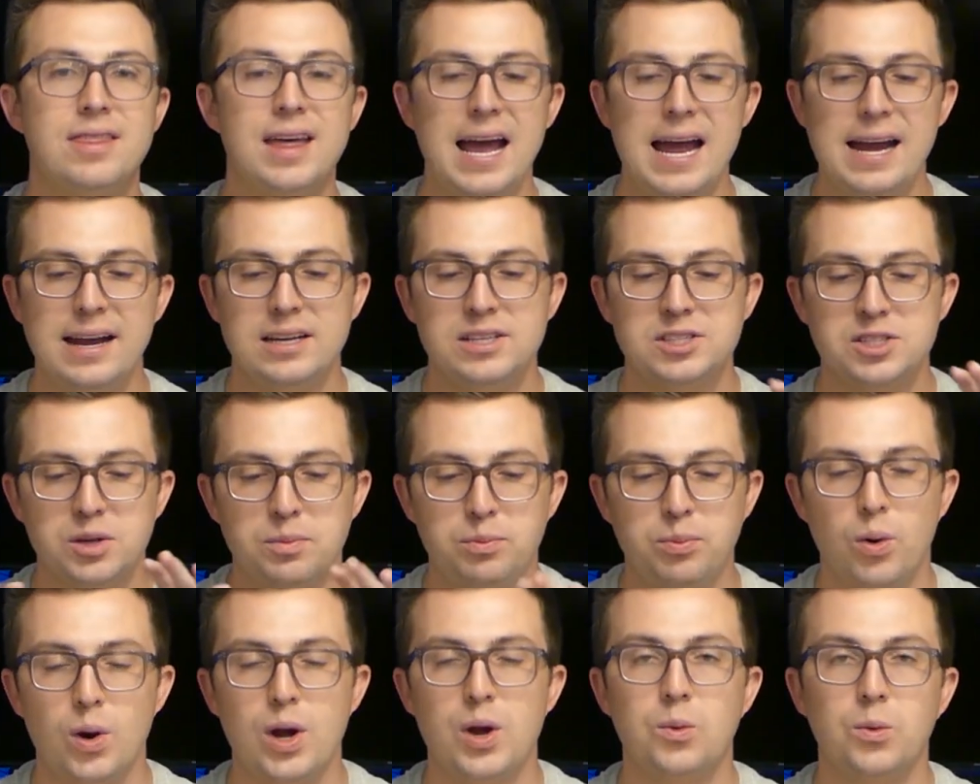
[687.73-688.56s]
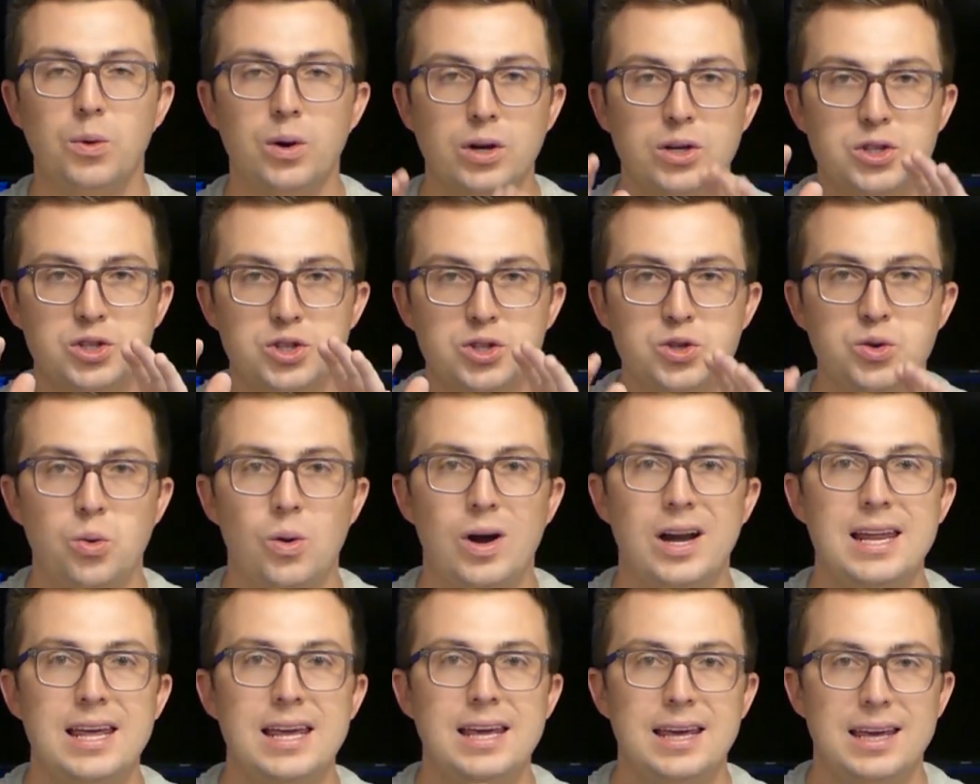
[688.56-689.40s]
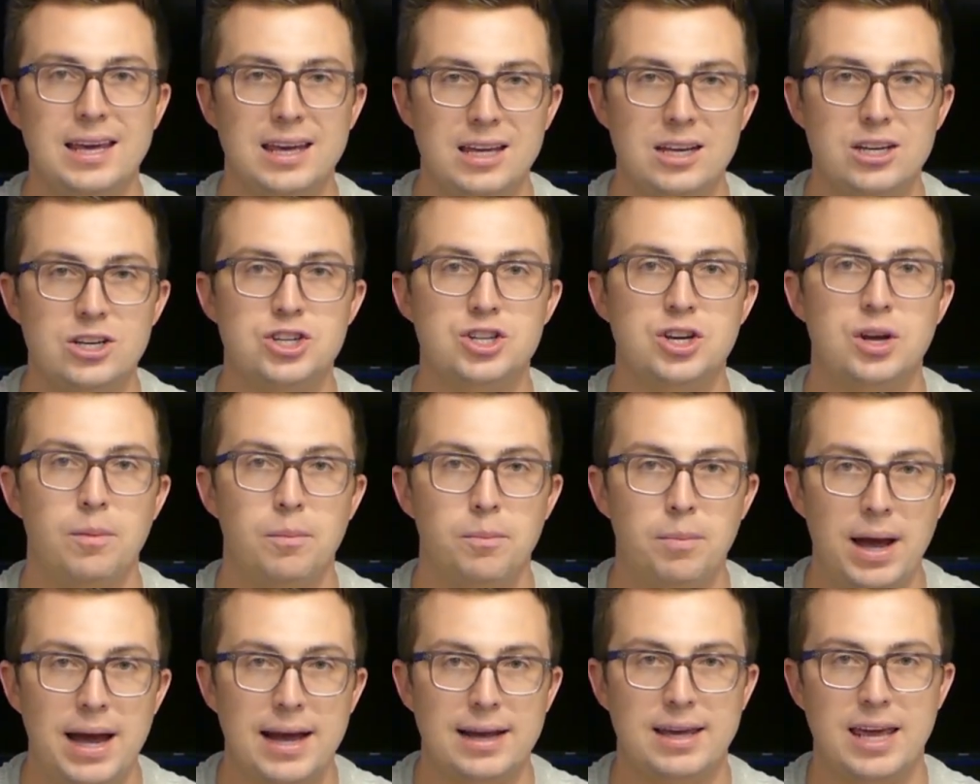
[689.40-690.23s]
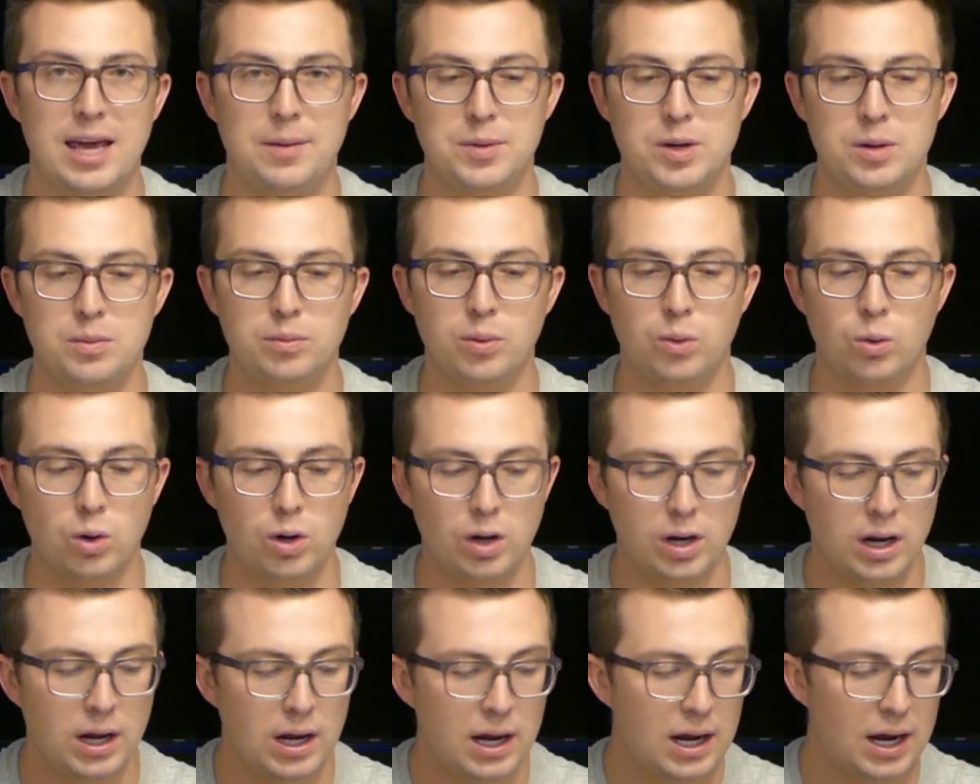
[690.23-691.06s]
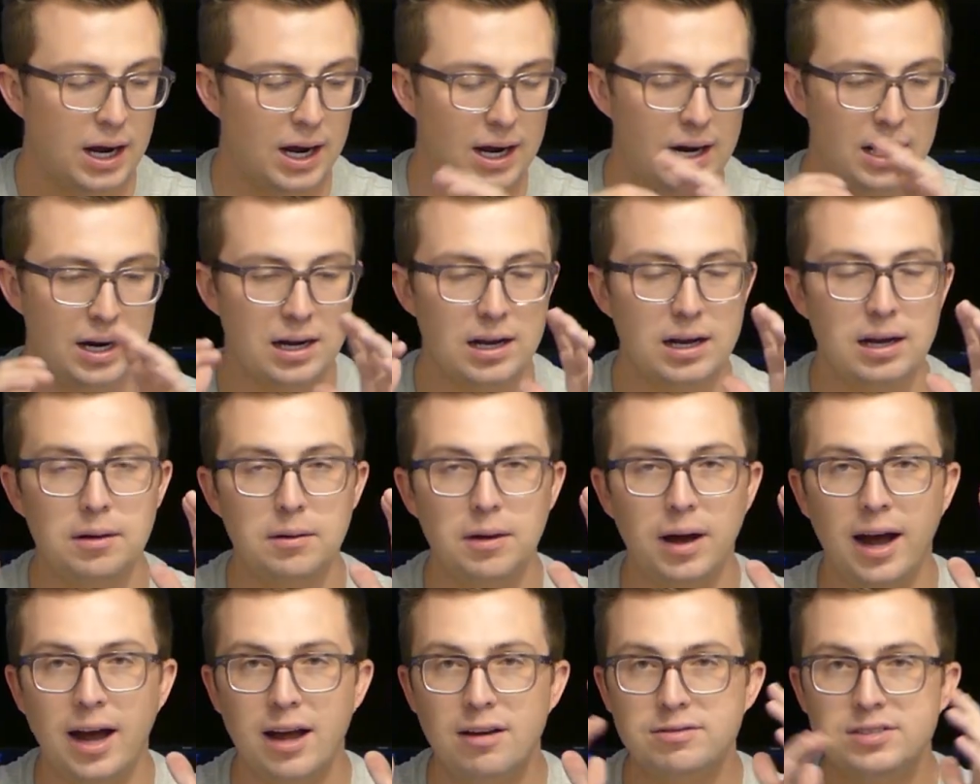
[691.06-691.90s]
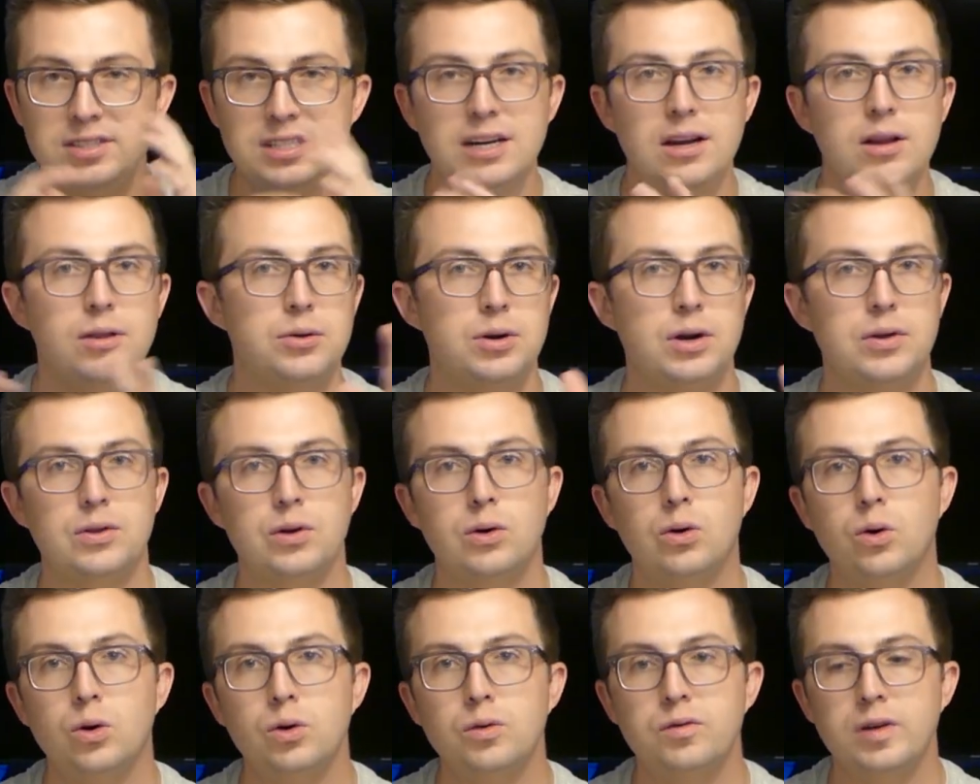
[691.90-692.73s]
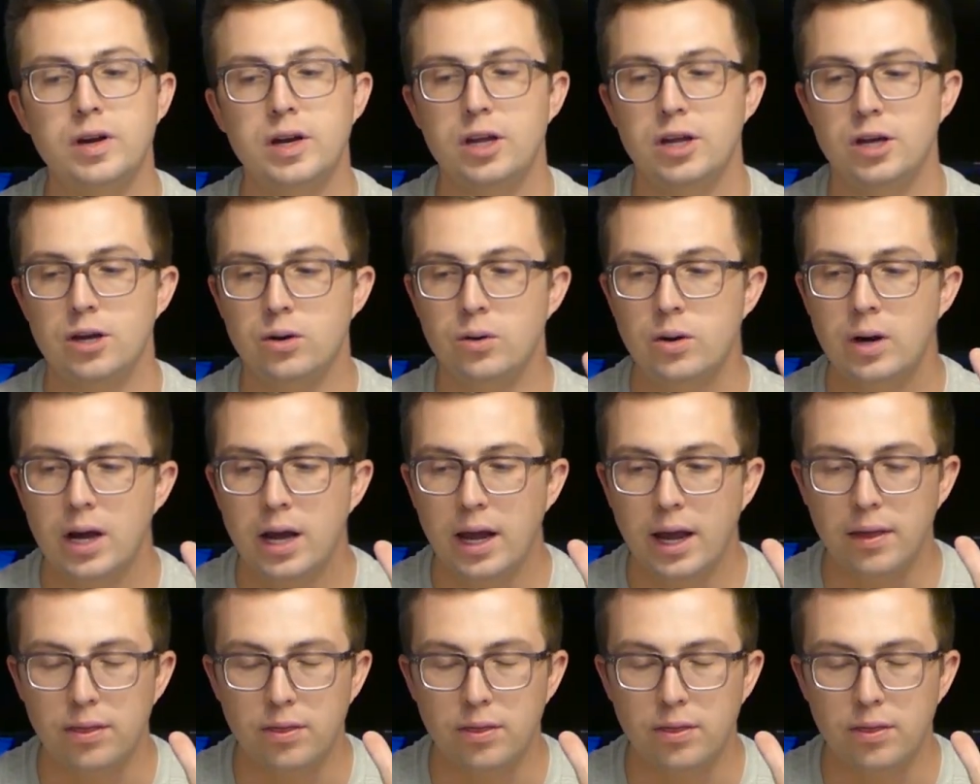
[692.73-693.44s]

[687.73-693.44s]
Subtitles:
That is the Pointworks 20-inch backgammon board. I've said it throughout the whole video.